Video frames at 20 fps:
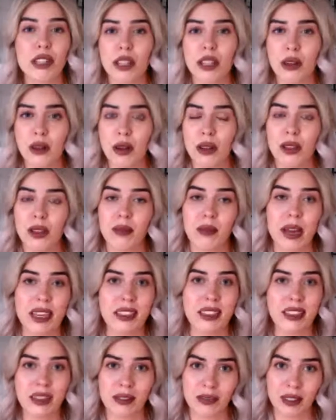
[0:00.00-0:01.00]
you all the
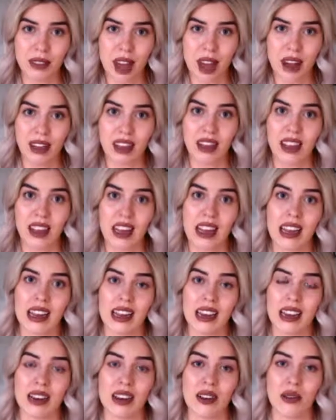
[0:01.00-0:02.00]
best of luck
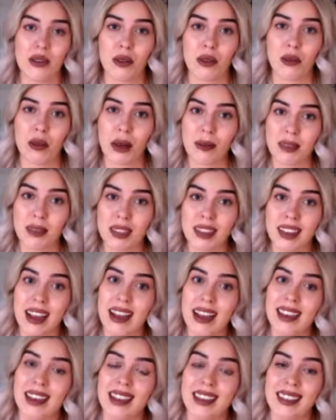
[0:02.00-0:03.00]
in your web
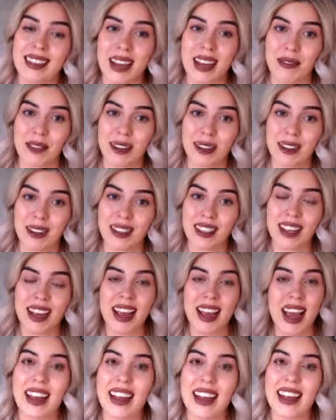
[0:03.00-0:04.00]
design endeavors,
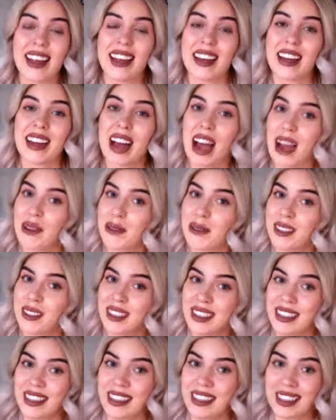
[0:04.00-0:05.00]
and I will
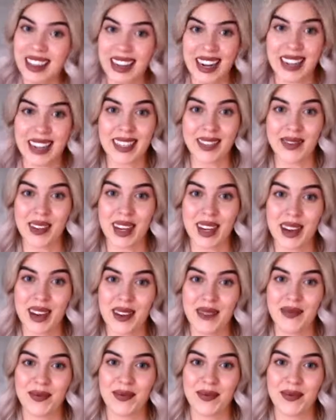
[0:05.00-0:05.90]
see you in the next video.